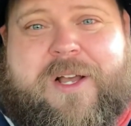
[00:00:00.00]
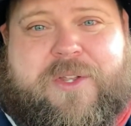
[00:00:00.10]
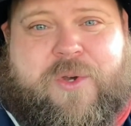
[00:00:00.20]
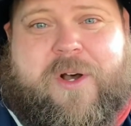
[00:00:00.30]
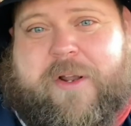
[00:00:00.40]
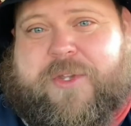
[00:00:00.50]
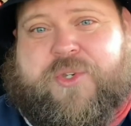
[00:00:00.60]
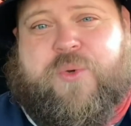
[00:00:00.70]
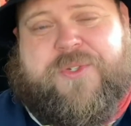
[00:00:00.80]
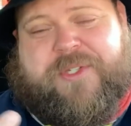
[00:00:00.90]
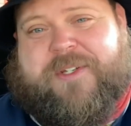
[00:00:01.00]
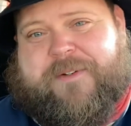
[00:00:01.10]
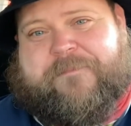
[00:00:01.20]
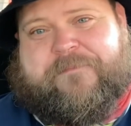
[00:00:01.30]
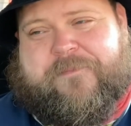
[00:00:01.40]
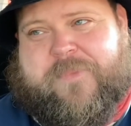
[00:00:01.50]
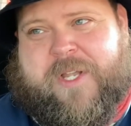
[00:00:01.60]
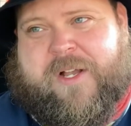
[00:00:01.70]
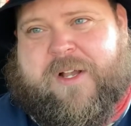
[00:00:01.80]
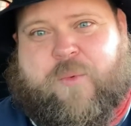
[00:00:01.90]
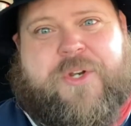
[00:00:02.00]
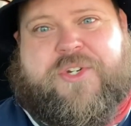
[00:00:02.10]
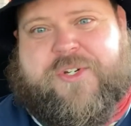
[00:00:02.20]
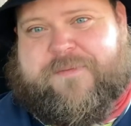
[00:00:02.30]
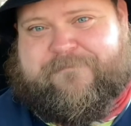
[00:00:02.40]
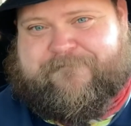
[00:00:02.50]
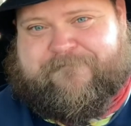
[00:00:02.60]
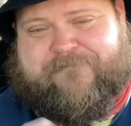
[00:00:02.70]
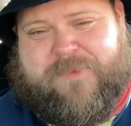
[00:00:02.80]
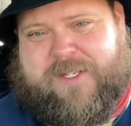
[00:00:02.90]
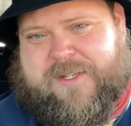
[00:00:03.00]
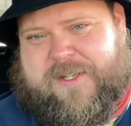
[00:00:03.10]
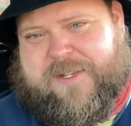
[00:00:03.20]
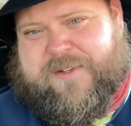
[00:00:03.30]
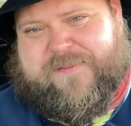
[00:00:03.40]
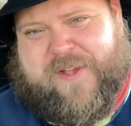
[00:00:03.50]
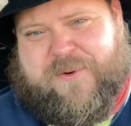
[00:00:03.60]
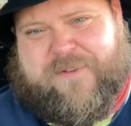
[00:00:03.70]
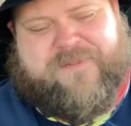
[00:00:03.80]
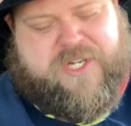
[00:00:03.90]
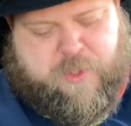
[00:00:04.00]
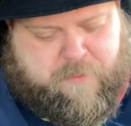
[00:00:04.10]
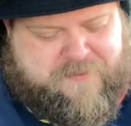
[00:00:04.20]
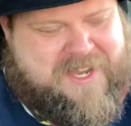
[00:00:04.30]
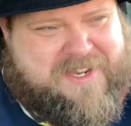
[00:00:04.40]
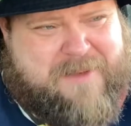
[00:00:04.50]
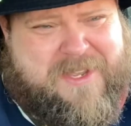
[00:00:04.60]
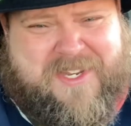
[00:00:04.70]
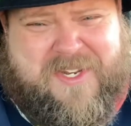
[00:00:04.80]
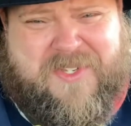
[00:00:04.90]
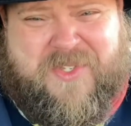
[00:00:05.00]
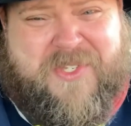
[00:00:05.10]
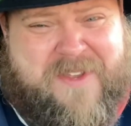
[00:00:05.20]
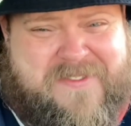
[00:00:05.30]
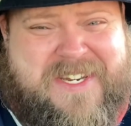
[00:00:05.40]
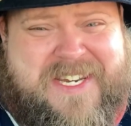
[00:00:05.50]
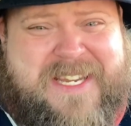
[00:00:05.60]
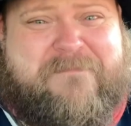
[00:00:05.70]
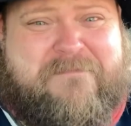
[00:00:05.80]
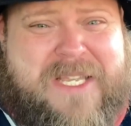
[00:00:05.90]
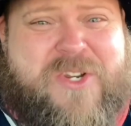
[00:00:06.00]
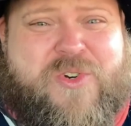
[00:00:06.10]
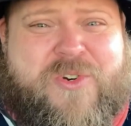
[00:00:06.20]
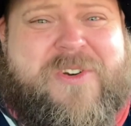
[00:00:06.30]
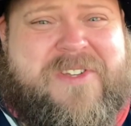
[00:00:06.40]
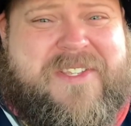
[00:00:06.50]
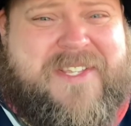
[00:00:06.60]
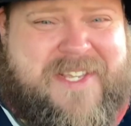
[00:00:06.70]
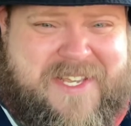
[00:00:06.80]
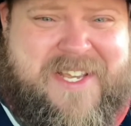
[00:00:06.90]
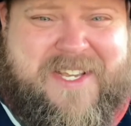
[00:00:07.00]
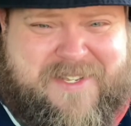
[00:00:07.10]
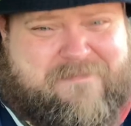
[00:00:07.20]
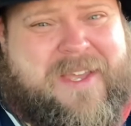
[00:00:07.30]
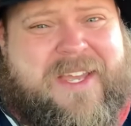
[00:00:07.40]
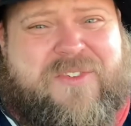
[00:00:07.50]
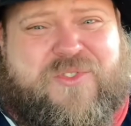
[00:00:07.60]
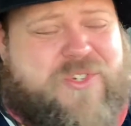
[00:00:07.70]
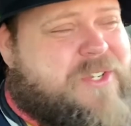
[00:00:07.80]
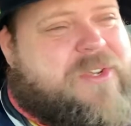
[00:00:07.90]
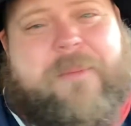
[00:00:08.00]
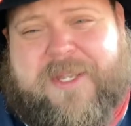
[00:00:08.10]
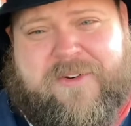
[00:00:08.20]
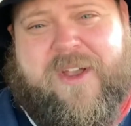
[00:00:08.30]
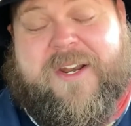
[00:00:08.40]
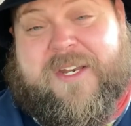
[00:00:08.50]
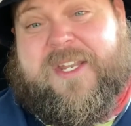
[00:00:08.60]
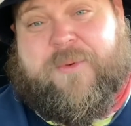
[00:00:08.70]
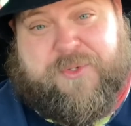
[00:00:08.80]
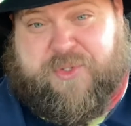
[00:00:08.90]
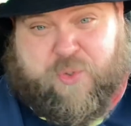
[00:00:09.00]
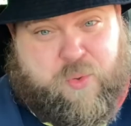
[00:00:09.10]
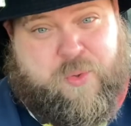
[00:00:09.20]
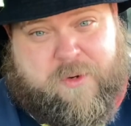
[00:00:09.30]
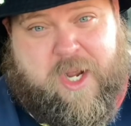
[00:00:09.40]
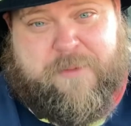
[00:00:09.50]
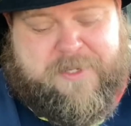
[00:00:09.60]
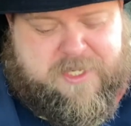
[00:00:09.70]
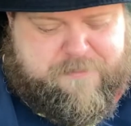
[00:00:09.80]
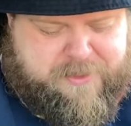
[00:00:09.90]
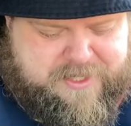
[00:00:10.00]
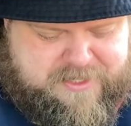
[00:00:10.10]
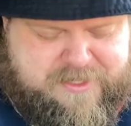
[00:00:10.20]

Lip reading: Johannes Hussein, which... found a video of that guy making a 70-meter kick, man. Jeez, I mean, granted, it was school rugby, but